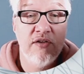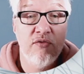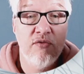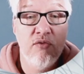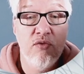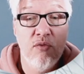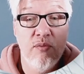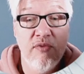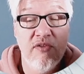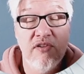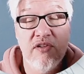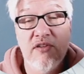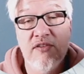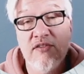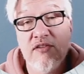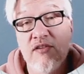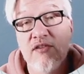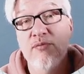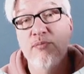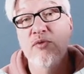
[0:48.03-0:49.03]
The distance
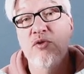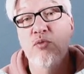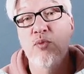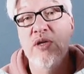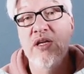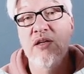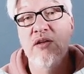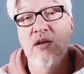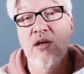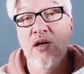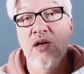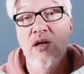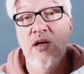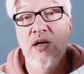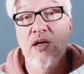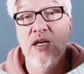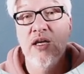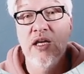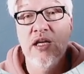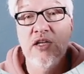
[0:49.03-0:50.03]
between
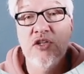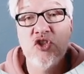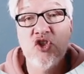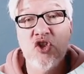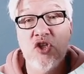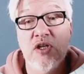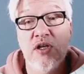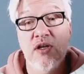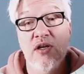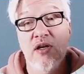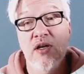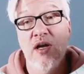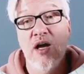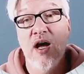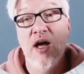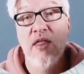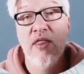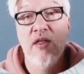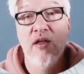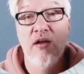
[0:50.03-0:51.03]
each other
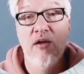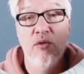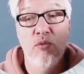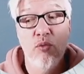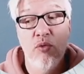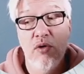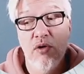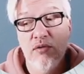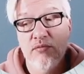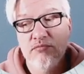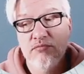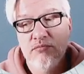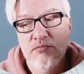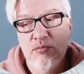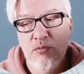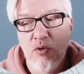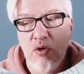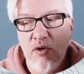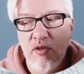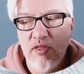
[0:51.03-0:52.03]
were more
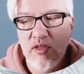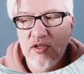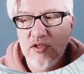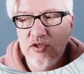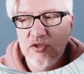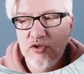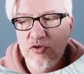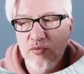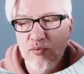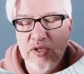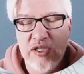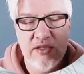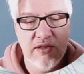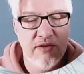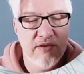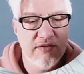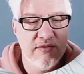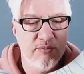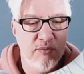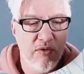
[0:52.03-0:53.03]
than two meters, more
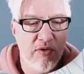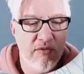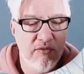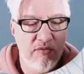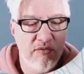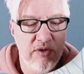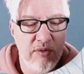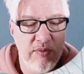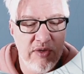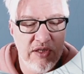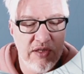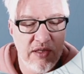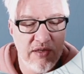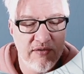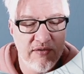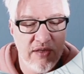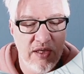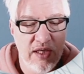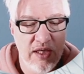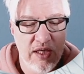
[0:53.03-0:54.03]
three meters.
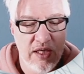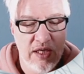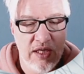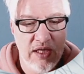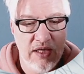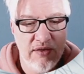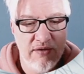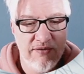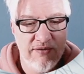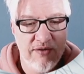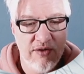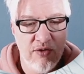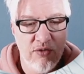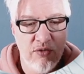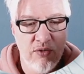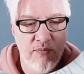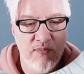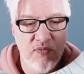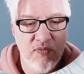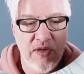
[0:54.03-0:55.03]
And so
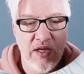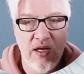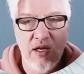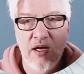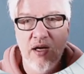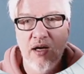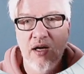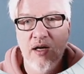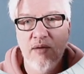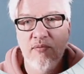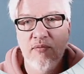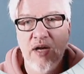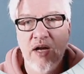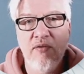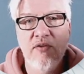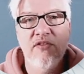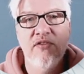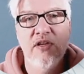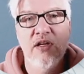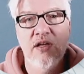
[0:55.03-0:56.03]
um, everything
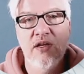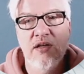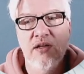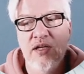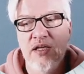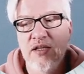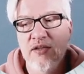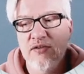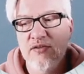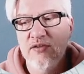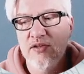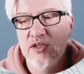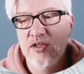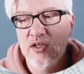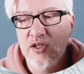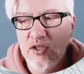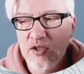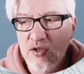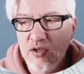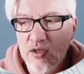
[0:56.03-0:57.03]
is secure,
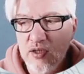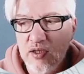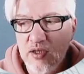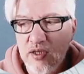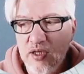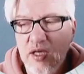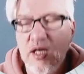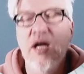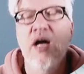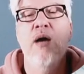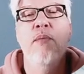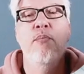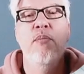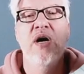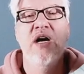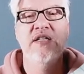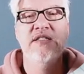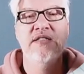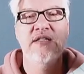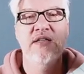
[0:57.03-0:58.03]
but
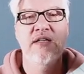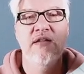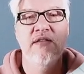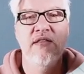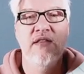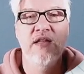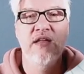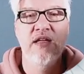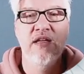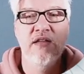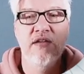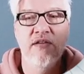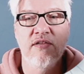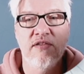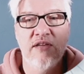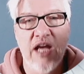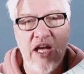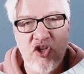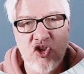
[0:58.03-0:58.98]
the discussion